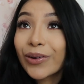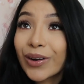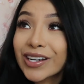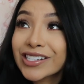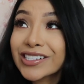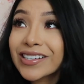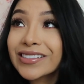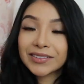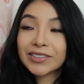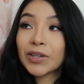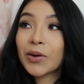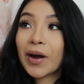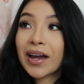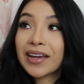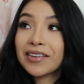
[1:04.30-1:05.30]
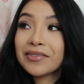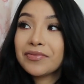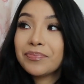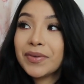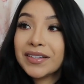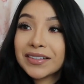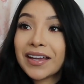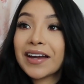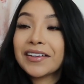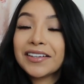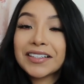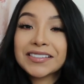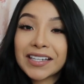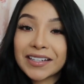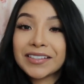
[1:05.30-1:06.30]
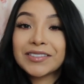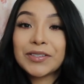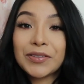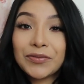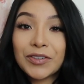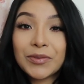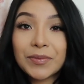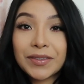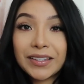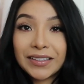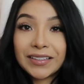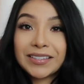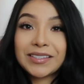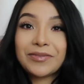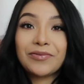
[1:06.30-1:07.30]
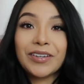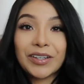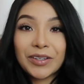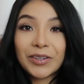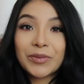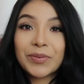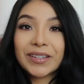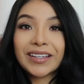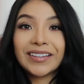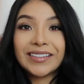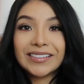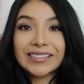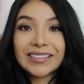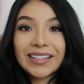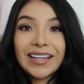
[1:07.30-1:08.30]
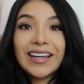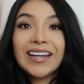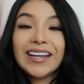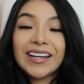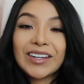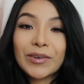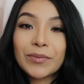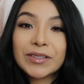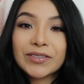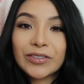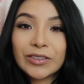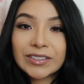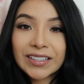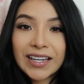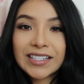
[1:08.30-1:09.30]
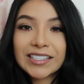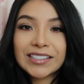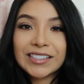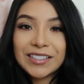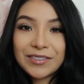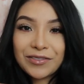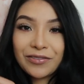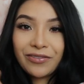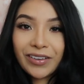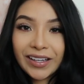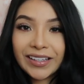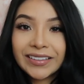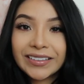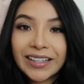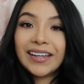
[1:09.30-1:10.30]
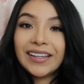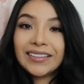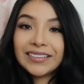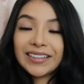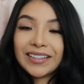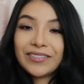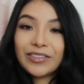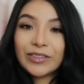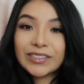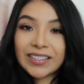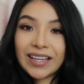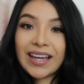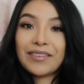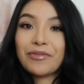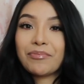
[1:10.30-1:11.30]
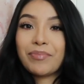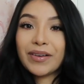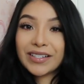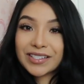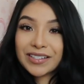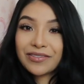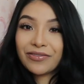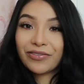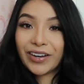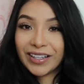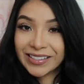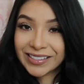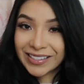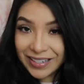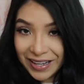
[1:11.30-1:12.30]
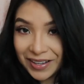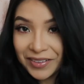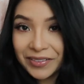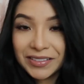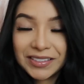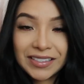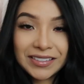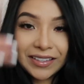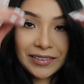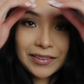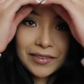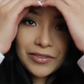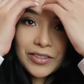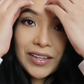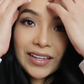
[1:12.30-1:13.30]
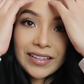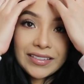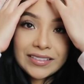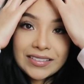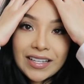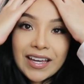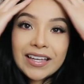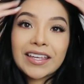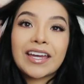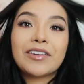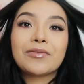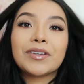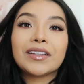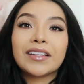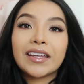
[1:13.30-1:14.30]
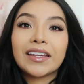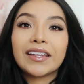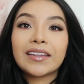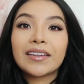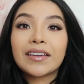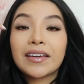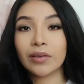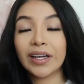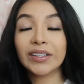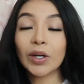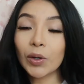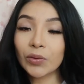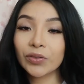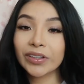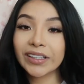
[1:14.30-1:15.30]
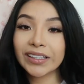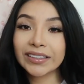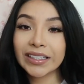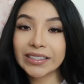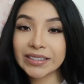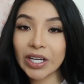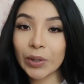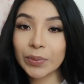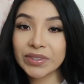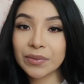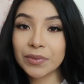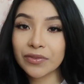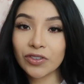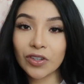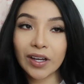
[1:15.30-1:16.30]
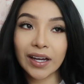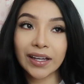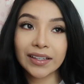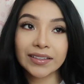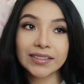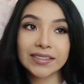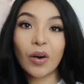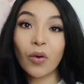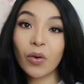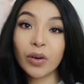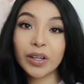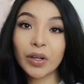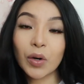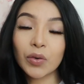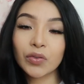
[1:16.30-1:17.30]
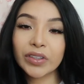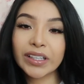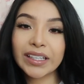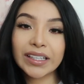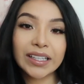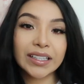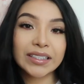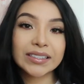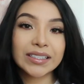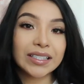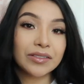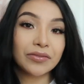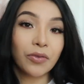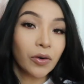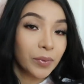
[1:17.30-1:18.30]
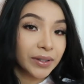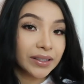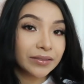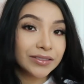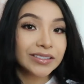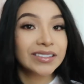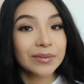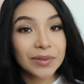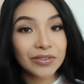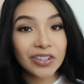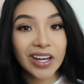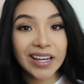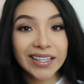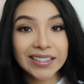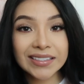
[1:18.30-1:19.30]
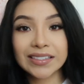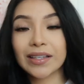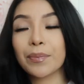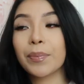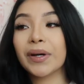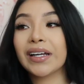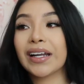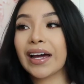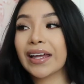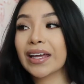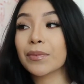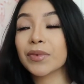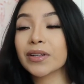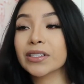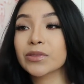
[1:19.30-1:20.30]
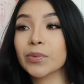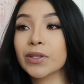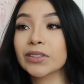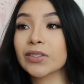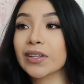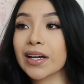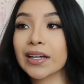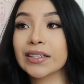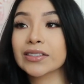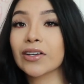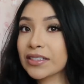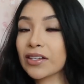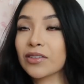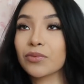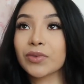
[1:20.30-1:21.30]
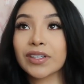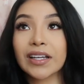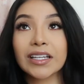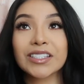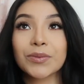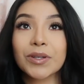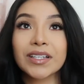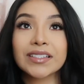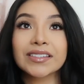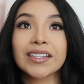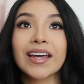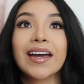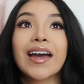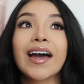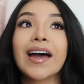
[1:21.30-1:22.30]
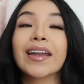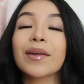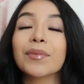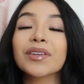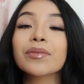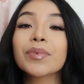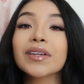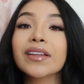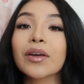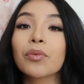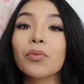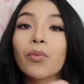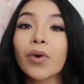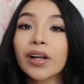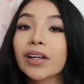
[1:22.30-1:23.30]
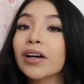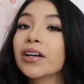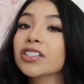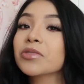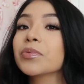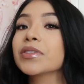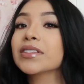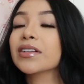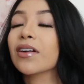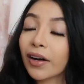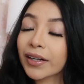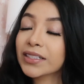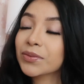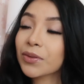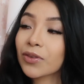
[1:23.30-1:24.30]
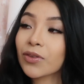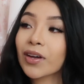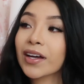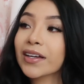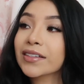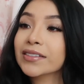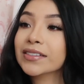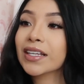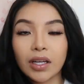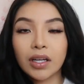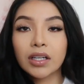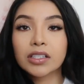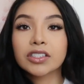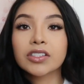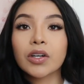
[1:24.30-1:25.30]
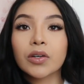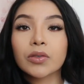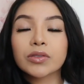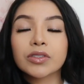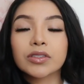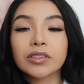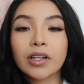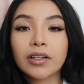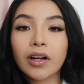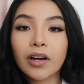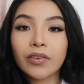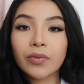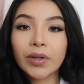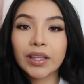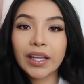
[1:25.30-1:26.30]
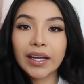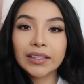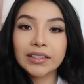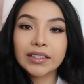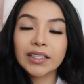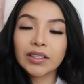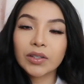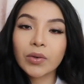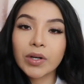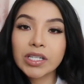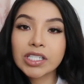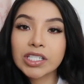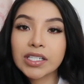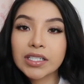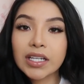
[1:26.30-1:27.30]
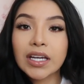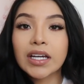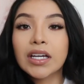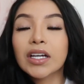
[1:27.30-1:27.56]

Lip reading: question. So I've been kind of excited to film this video because it almost feels like I just need a vent, and it feels like I have a bunch of friends now, since a lot of you guys can relate. And hopefully it does help some of you guys, or hopefully it is informative to some of you guys. But I am going to speak to you guys on what I experienced, and I'm going to be like 100% honest with you guys. So to start off with, I did get a question